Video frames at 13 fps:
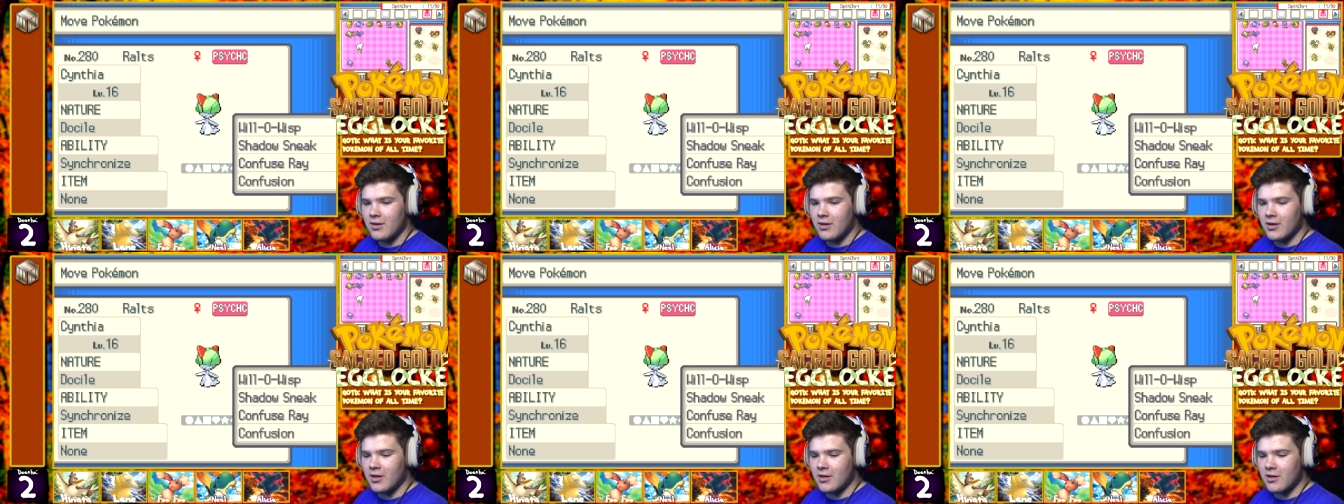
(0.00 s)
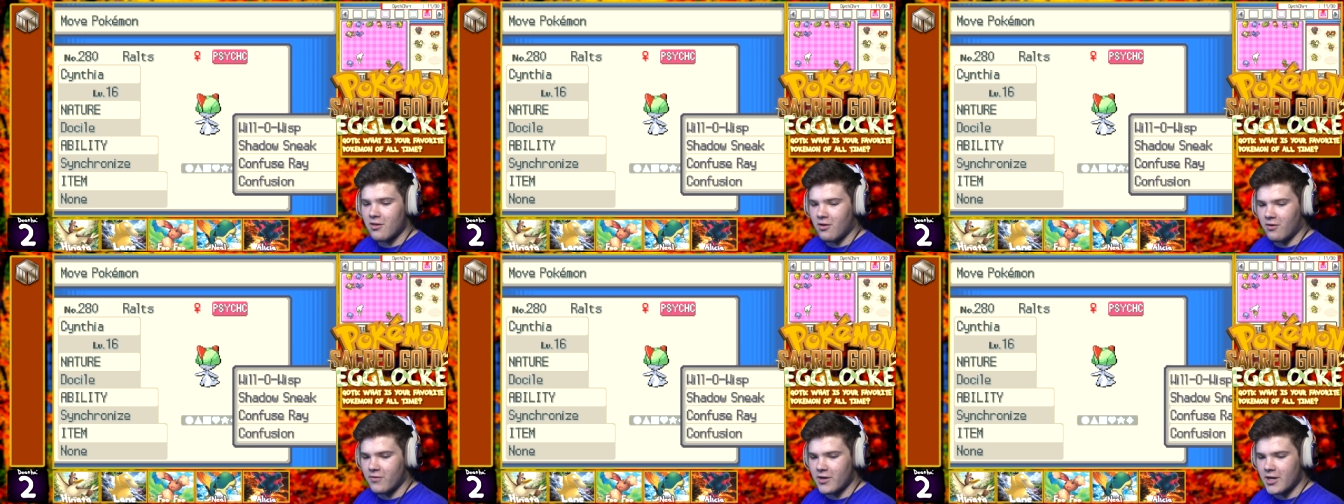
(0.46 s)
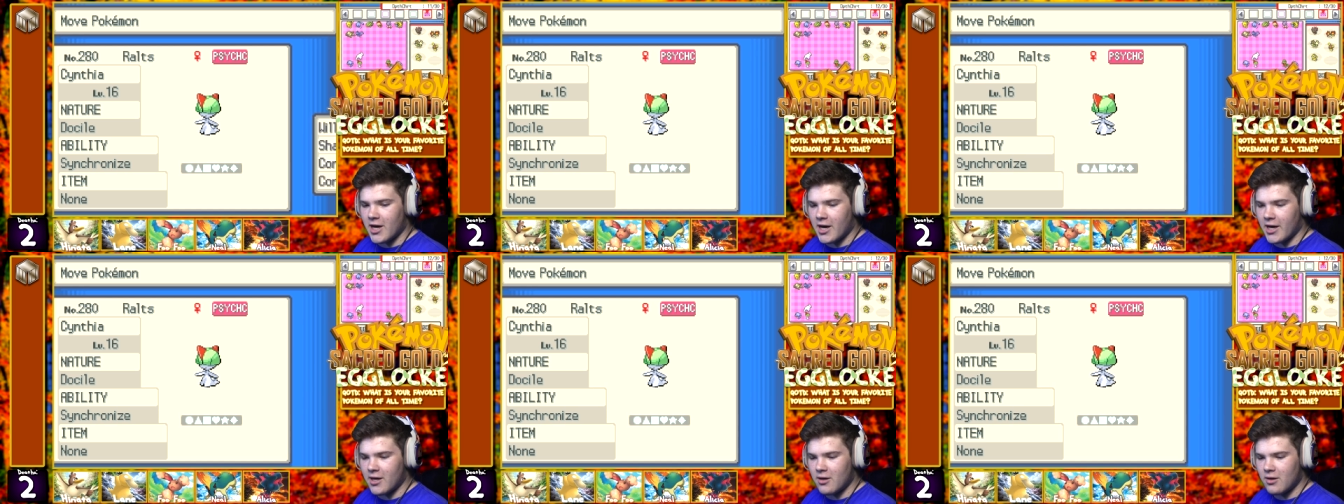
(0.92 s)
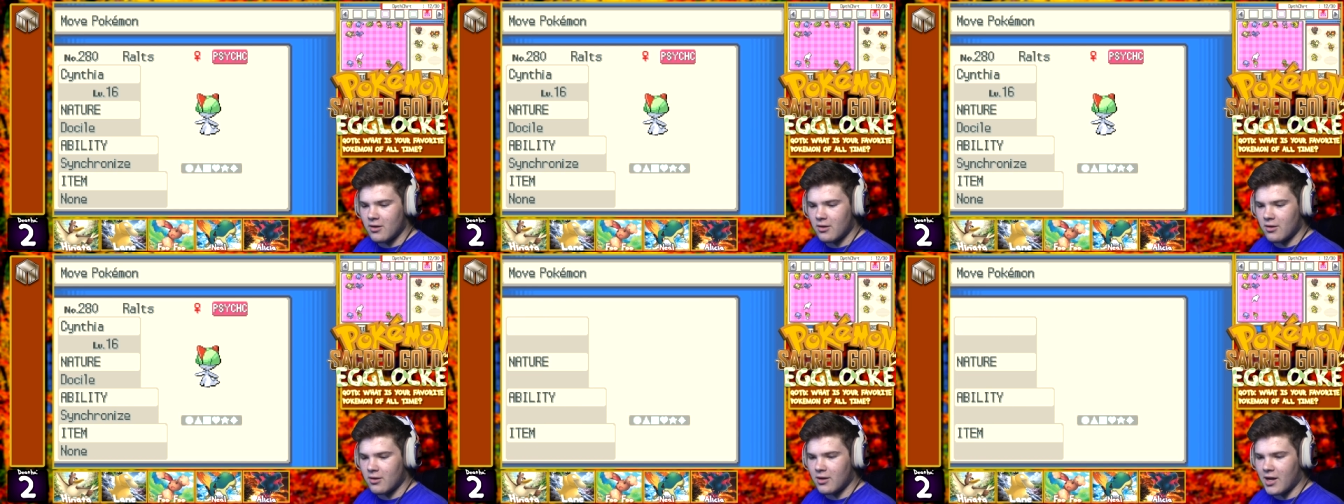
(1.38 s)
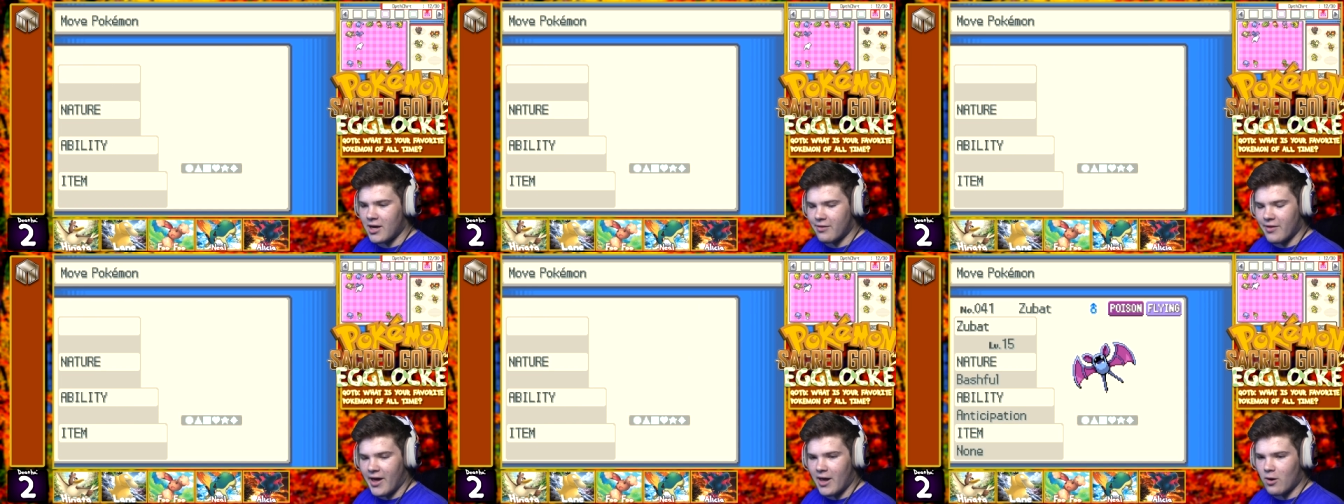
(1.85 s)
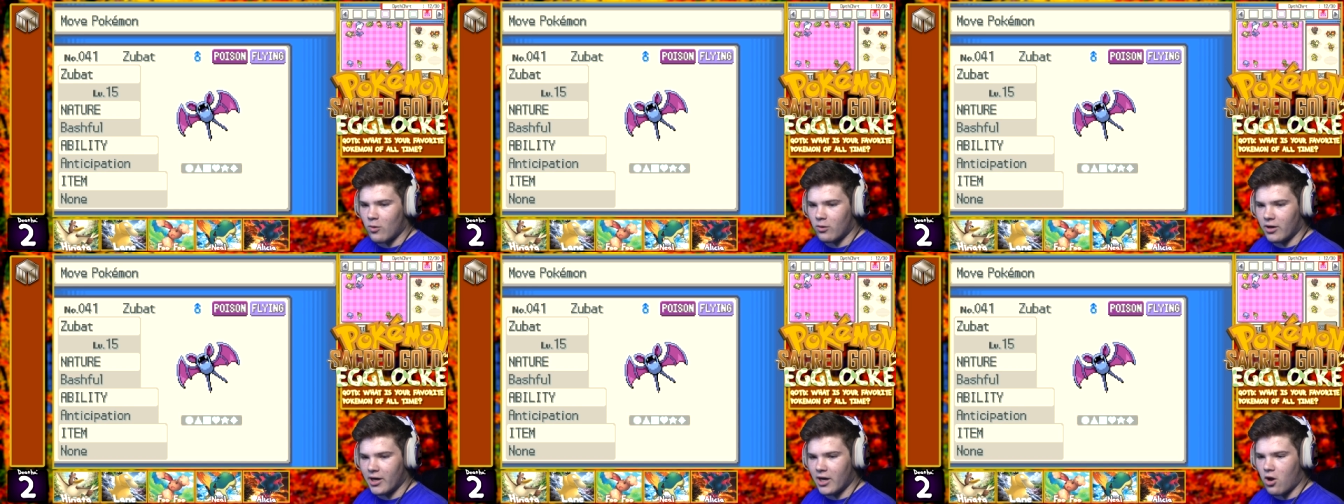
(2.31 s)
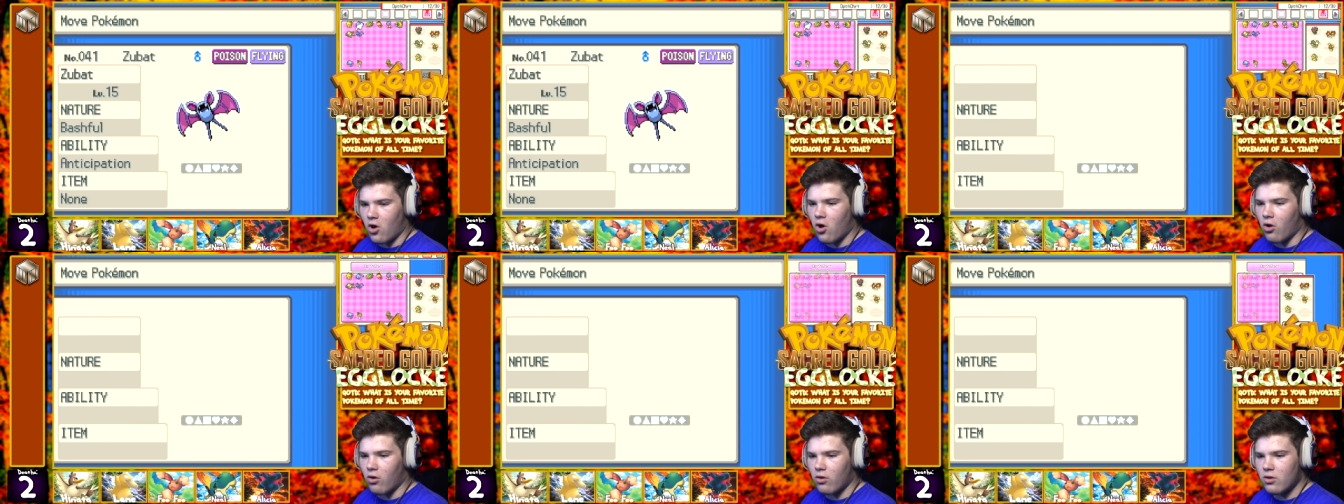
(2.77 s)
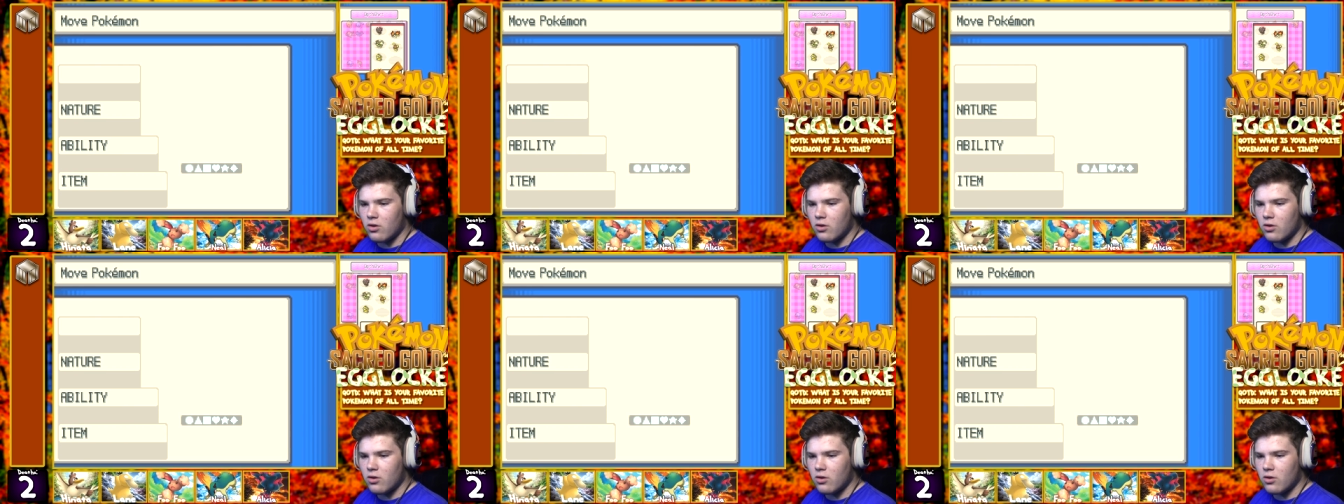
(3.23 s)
You didn't deserve to die. Like that or at all.